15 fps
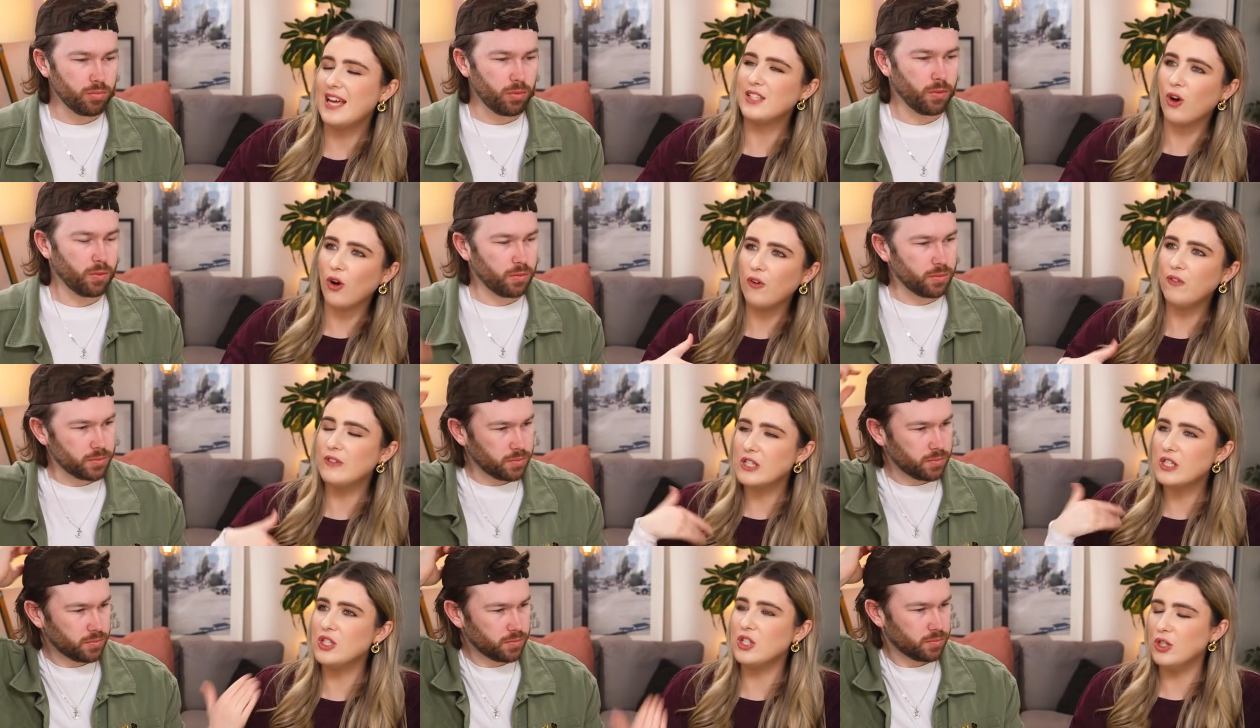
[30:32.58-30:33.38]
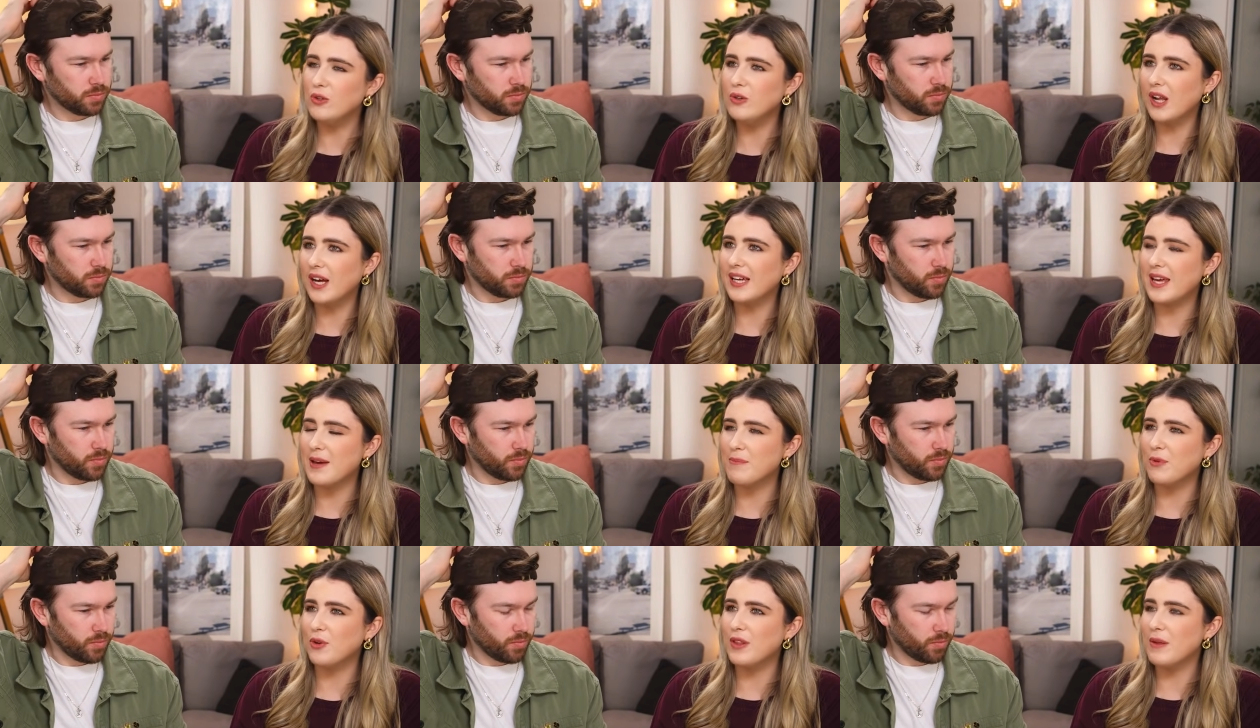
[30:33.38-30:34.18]
Speaker 1: it's often you
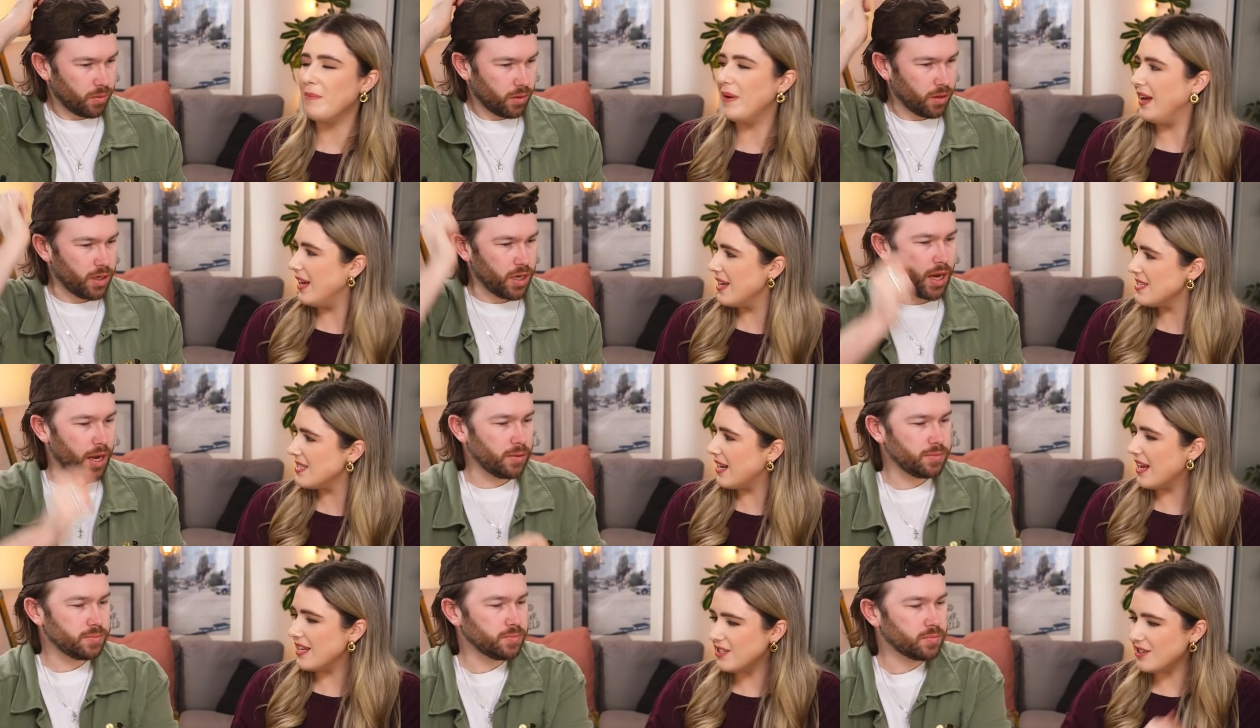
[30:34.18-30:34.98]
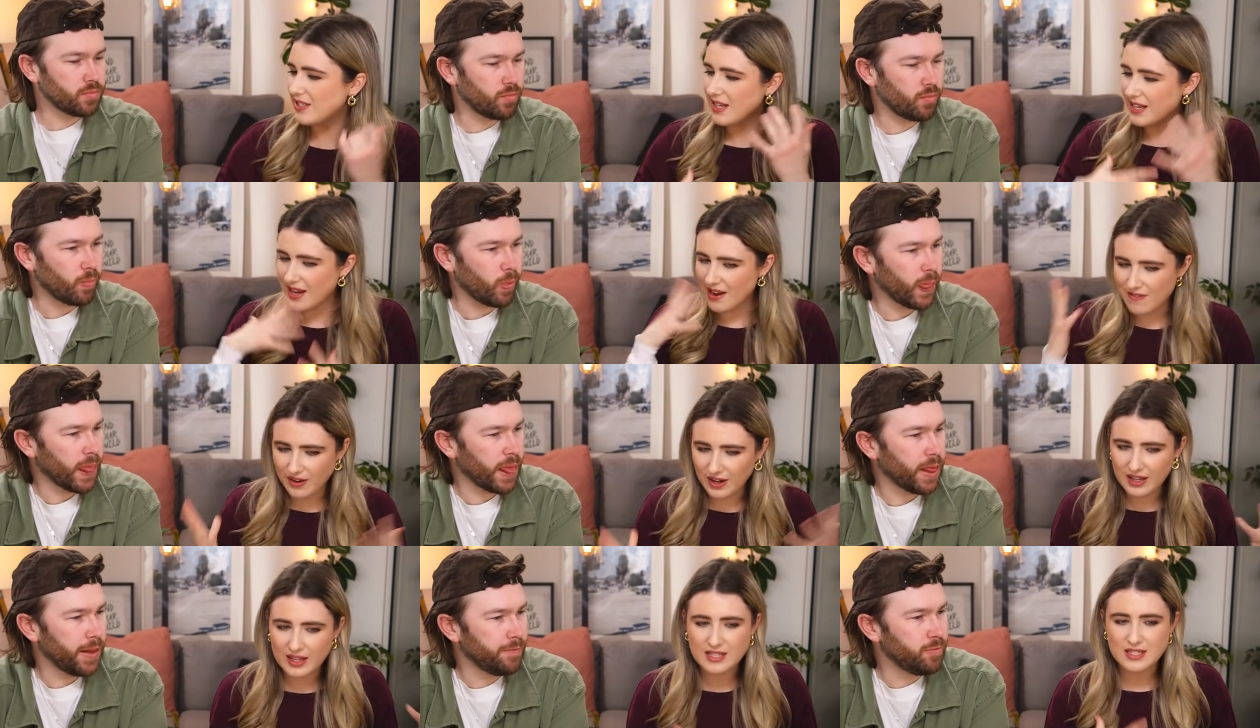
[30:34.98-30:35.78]
like it more than me,
Speaker 2: yeah. isn't it? So it's like, I
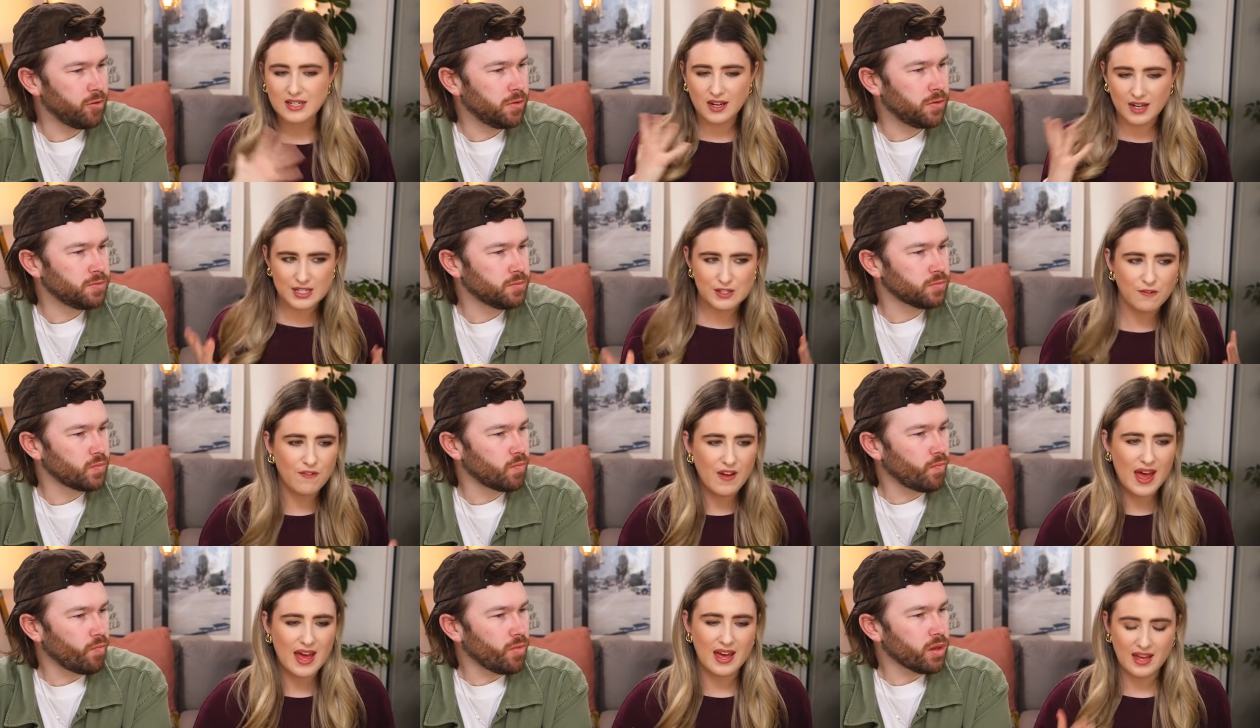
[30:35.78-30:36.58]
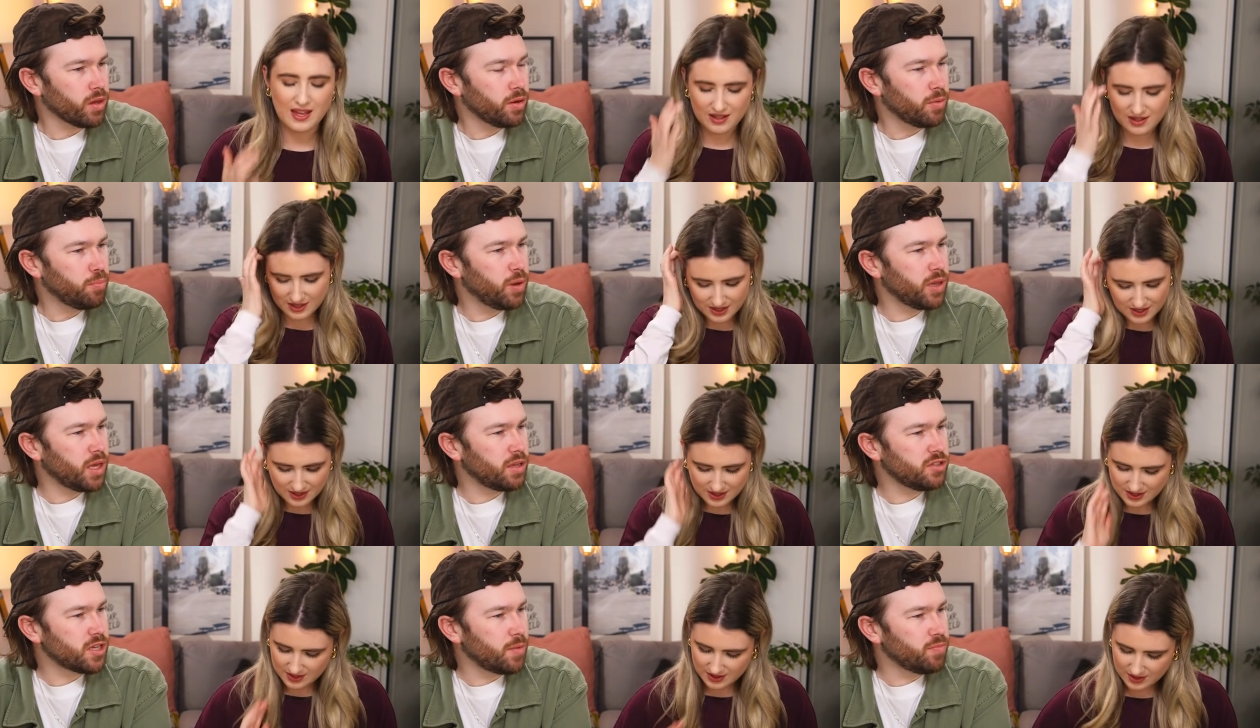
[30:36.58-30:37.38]
feel like it's a nice fair.
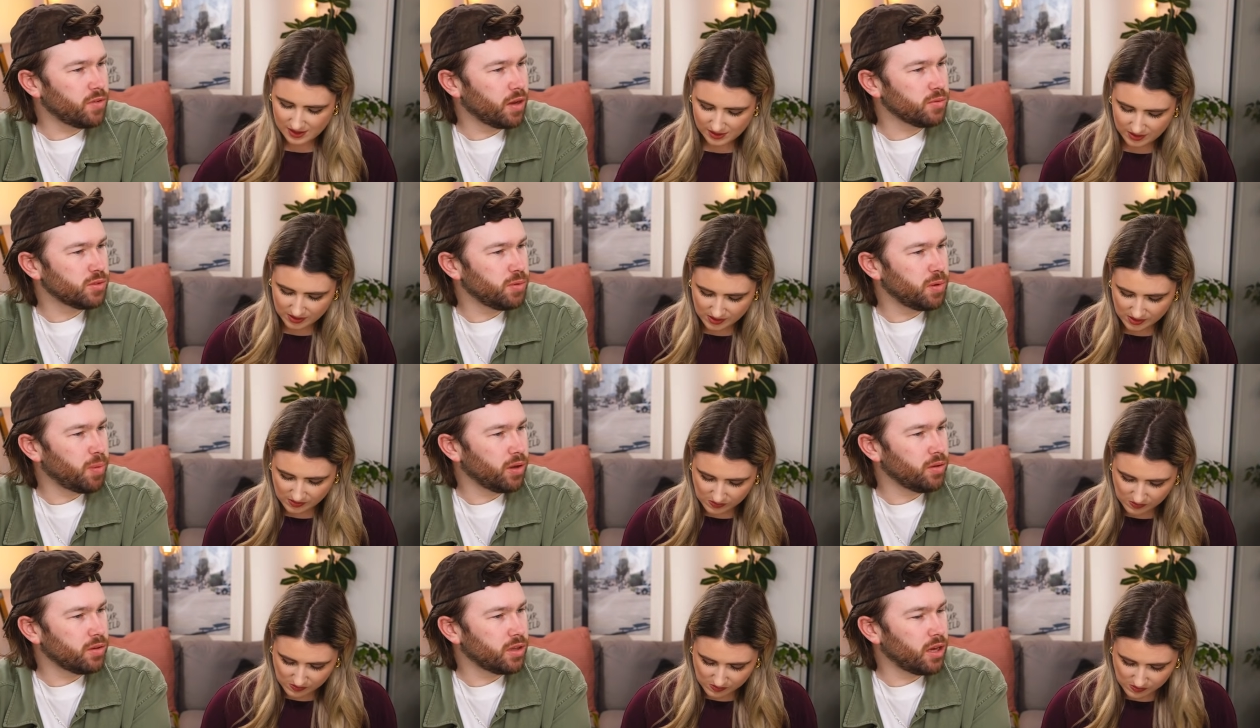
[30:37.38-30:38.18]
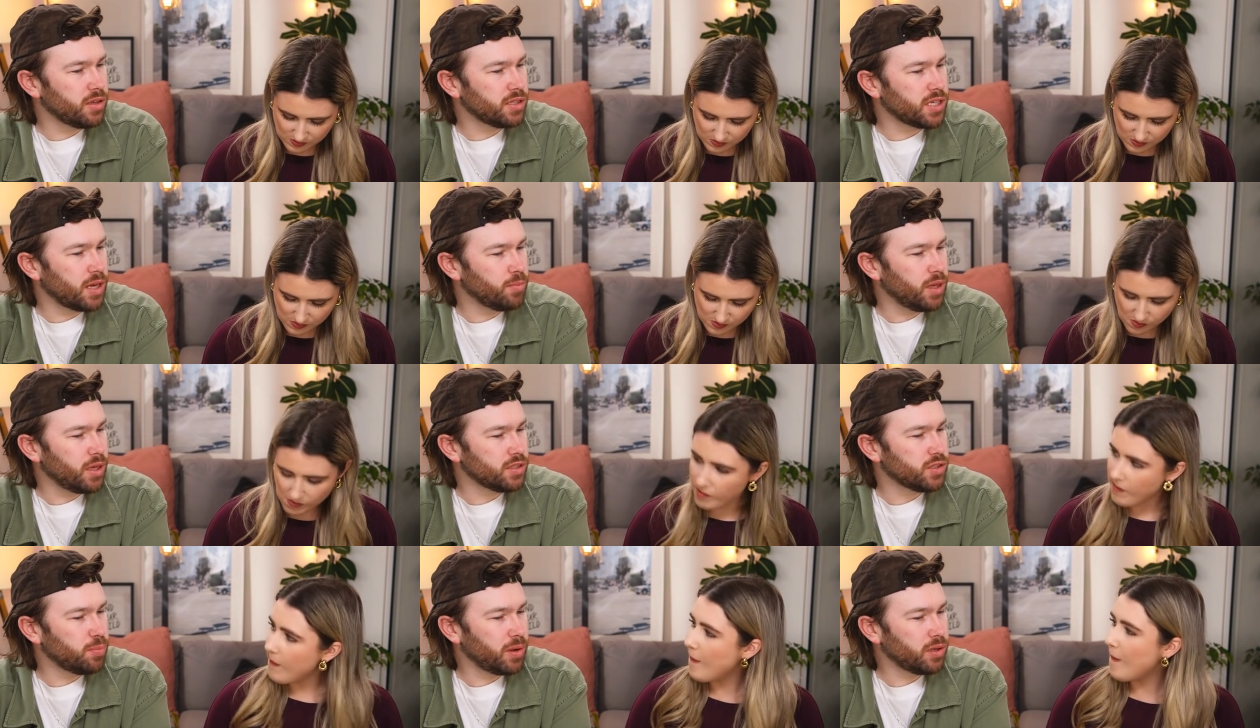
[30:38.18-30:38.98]
But then sometimes we both like the same
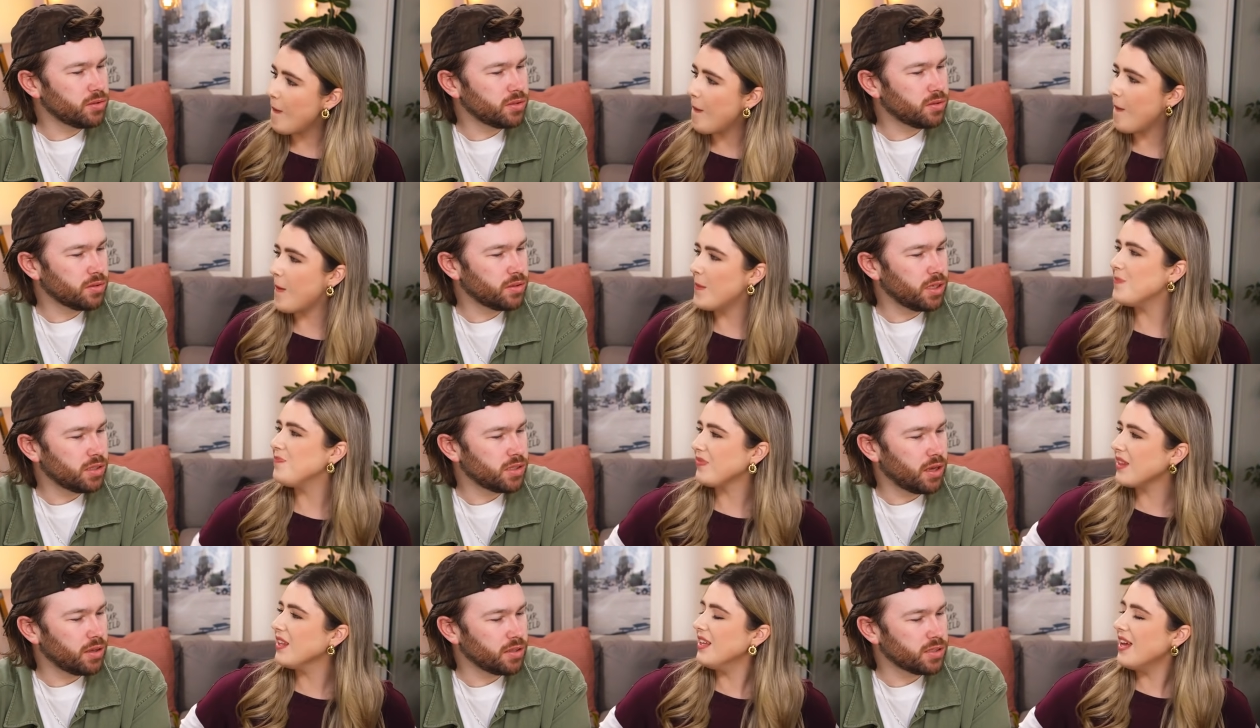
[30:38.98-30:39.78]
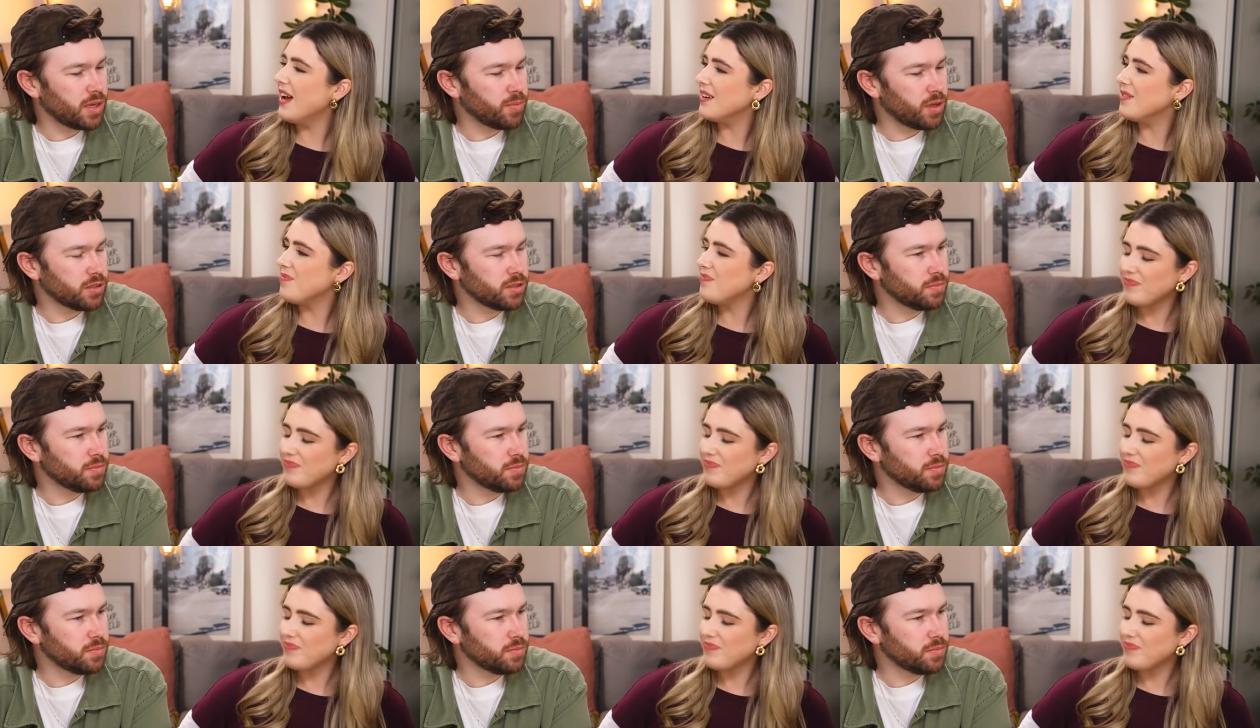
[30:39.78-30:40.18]
things or both dislike
Speaker 1: yeah. the same